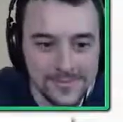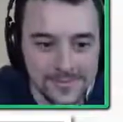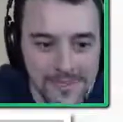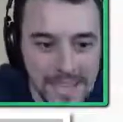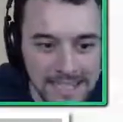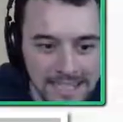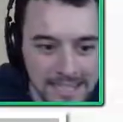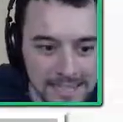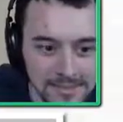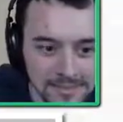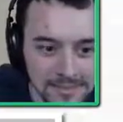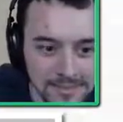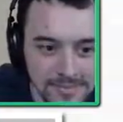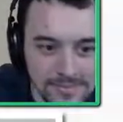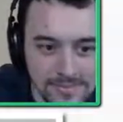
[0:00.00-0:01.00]
That's it.
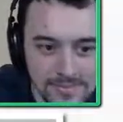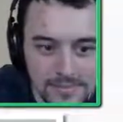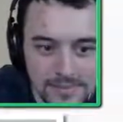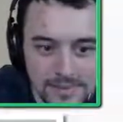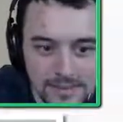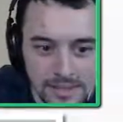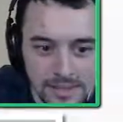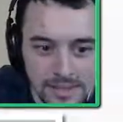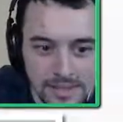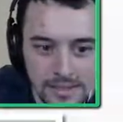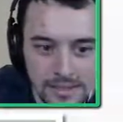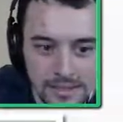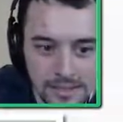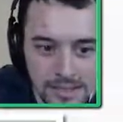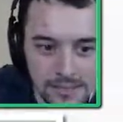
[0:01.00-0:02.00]

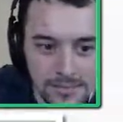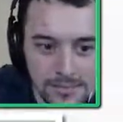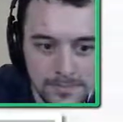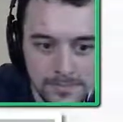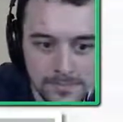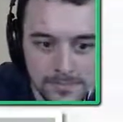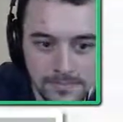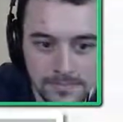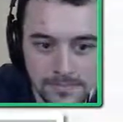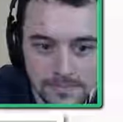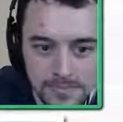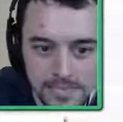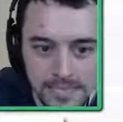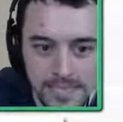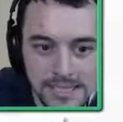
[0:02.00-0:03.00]
So,
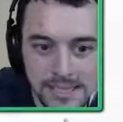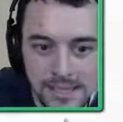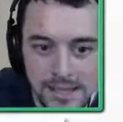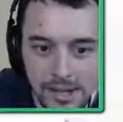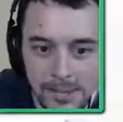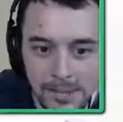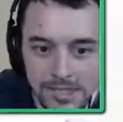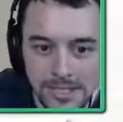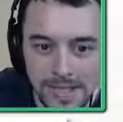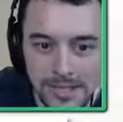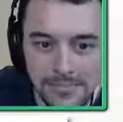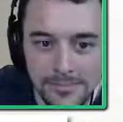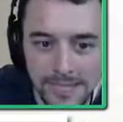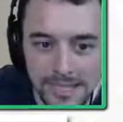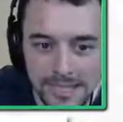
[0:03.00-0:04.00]
Peach is a low
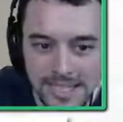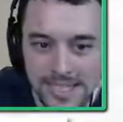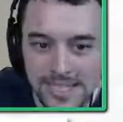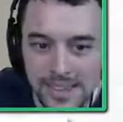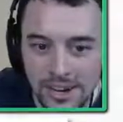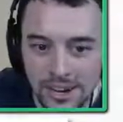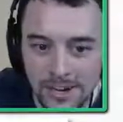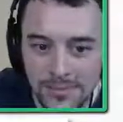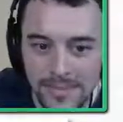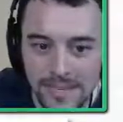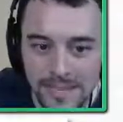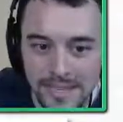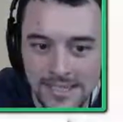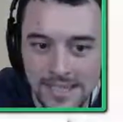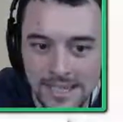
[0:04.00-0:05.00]
percent, but this is hard
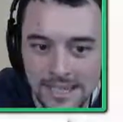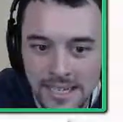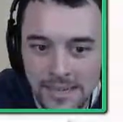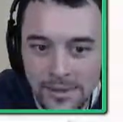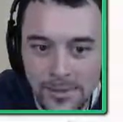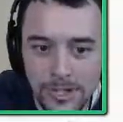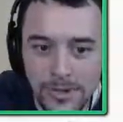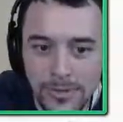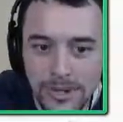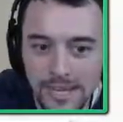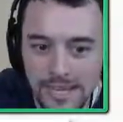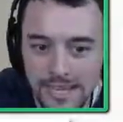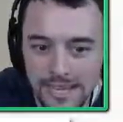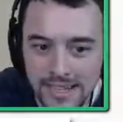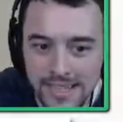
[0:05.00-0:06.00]
because the one you want to
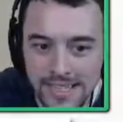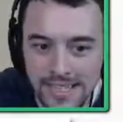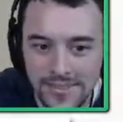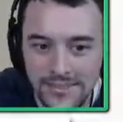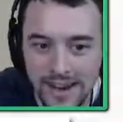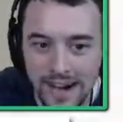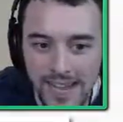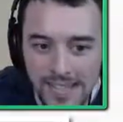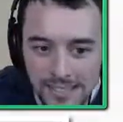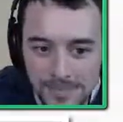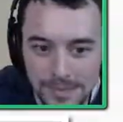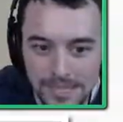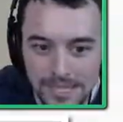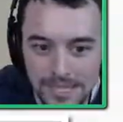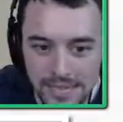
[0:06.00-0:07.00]
kill is the Fox,
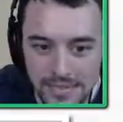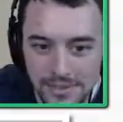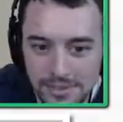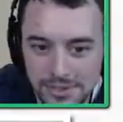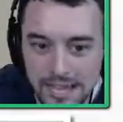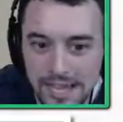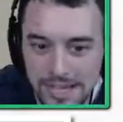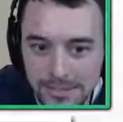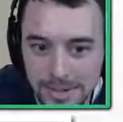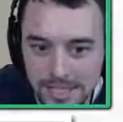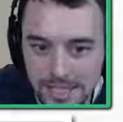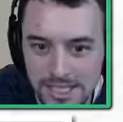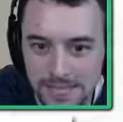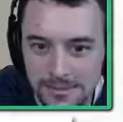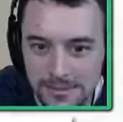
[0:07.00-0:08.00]
but if you do that, you might
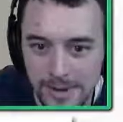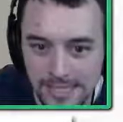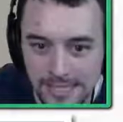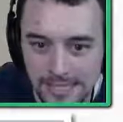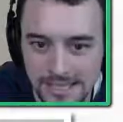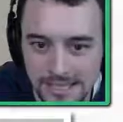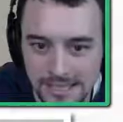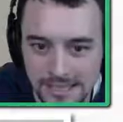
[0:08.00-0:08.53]
just get rested.